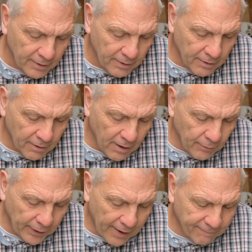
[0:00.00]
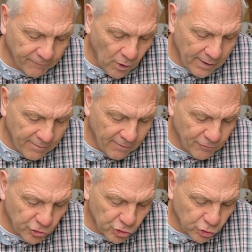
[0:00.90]
All right, with that Five of
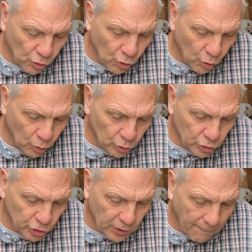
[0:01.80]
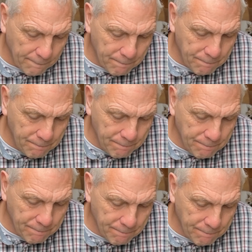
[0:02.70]
Swords.
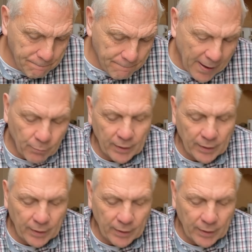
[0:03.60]
Mm -mm. Now,